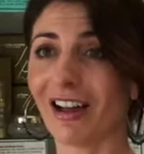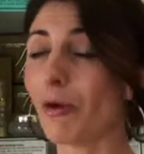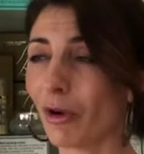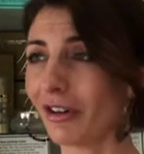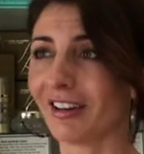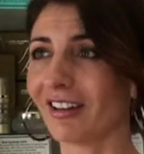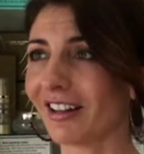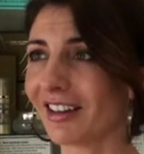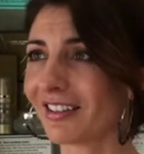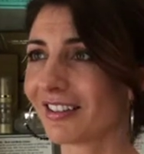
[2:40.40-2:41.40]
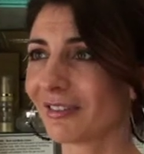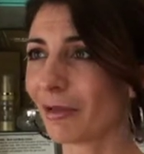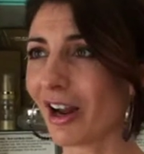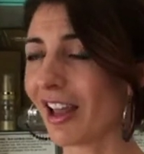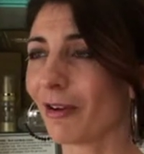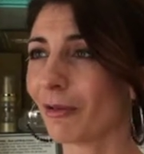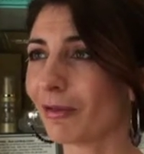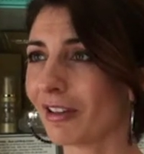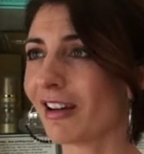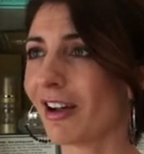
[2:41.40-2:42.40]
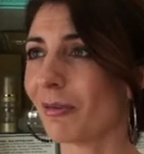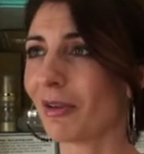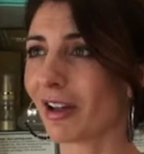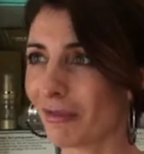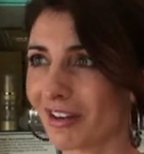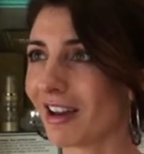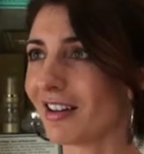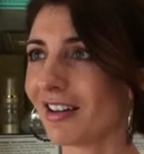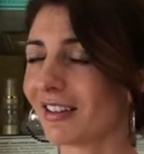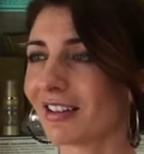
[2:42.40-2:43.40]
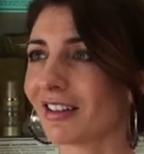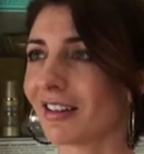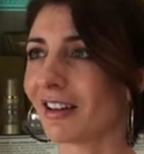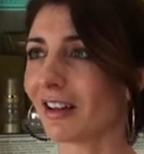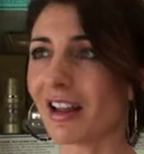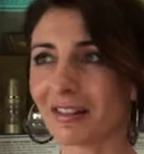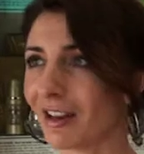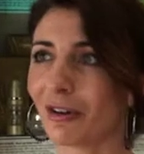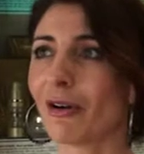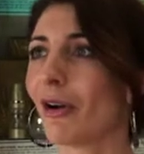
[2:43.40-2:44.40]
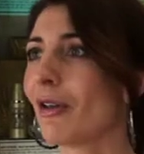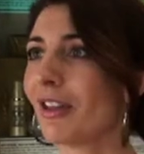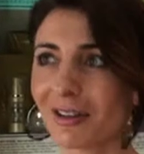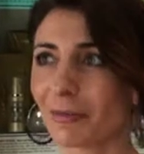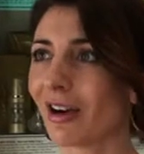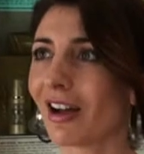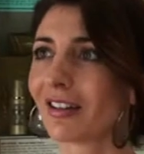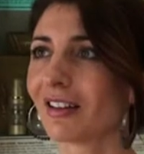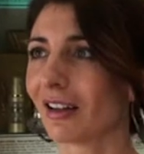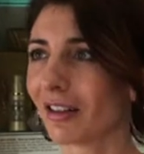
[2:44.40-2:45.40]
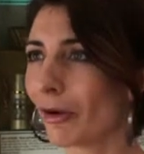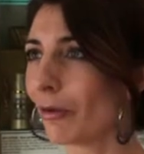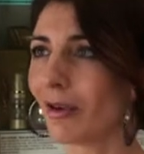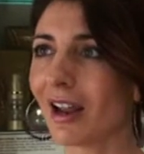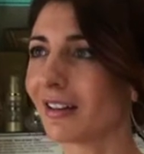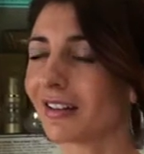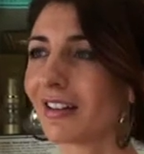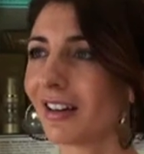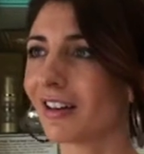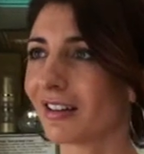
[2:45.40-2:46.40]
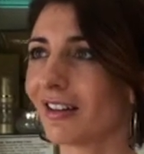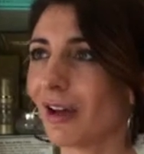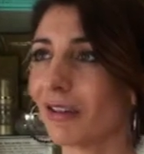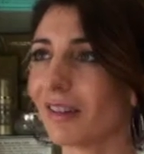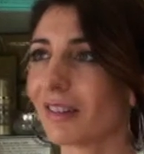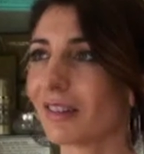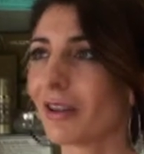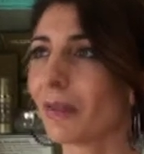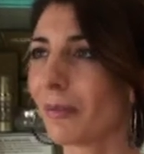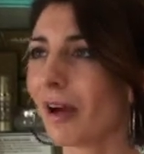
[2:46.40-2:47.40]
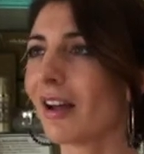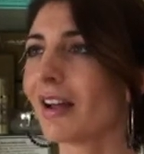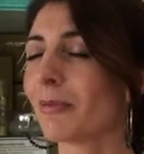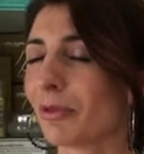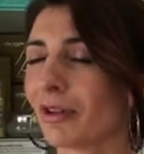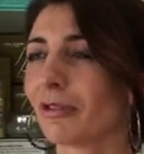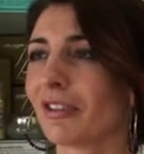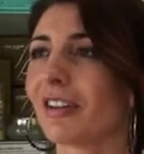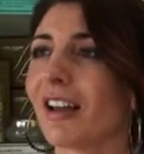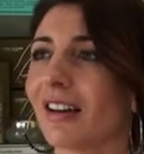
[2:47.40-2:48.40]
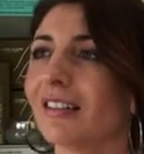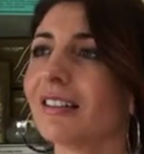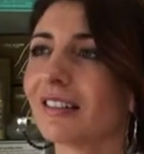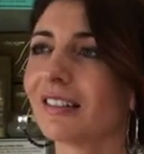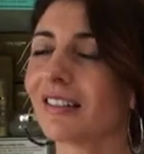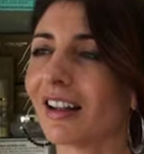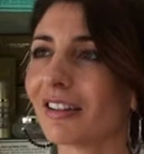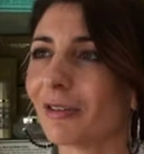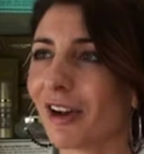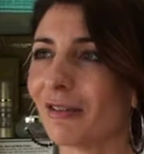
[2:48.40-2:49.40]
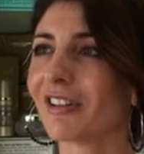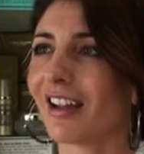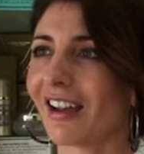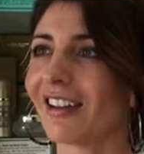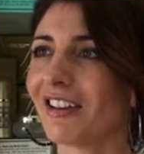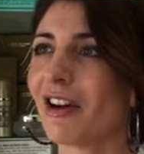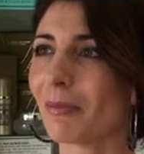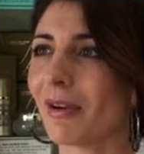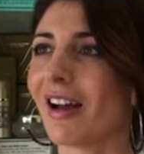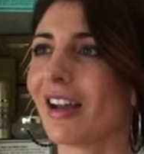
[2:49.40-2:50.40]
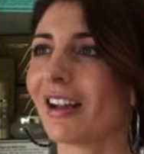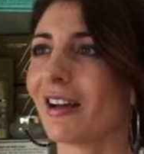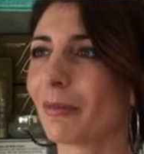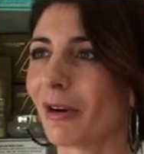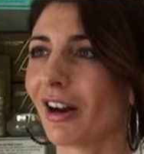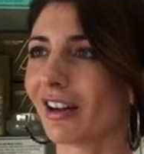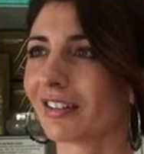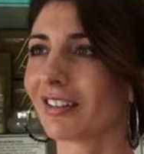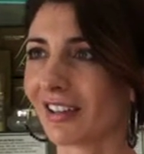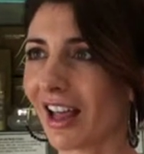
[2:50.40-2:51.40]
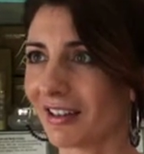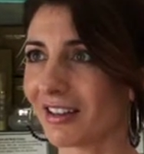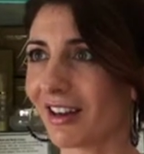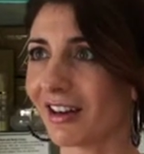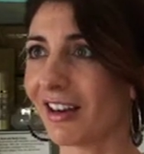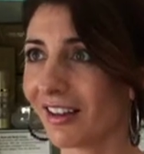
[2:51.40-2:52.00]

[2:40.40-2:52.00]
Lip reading: I want it, that's what I hear all the time. Like over 10 years, it's just like, that's incro, these products, like the whole range, I just love it. You're buying a beautiful skin, that's what I would say. You're not buying a product as in